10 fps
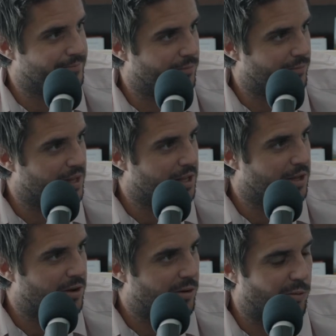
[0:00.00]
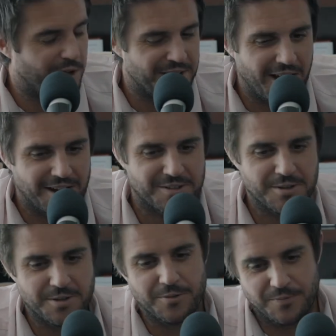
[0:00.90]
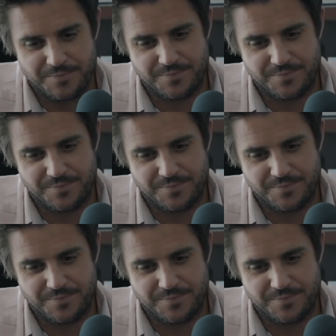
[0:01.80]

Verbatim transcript: Yeah. What not to do.